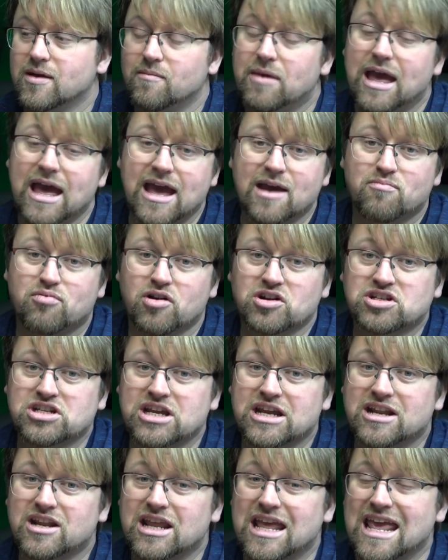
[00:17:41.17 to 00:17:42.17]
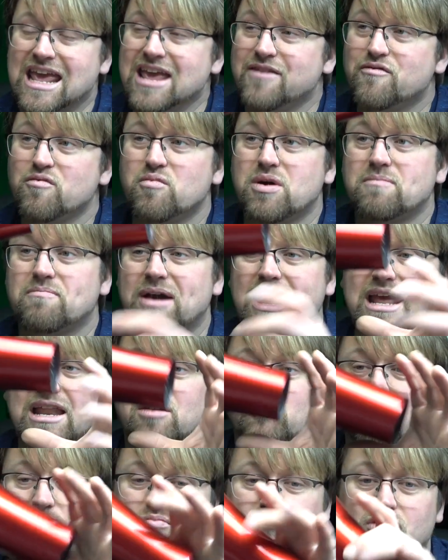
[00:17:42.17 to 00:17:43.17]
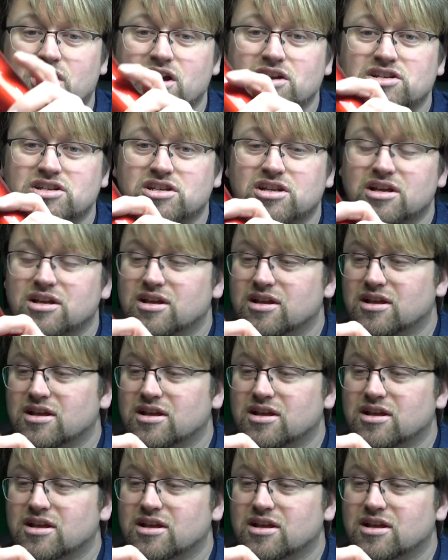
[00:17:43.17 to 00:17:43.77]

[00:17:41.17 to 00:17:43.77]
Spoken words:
airbrushing, even when painting with brush.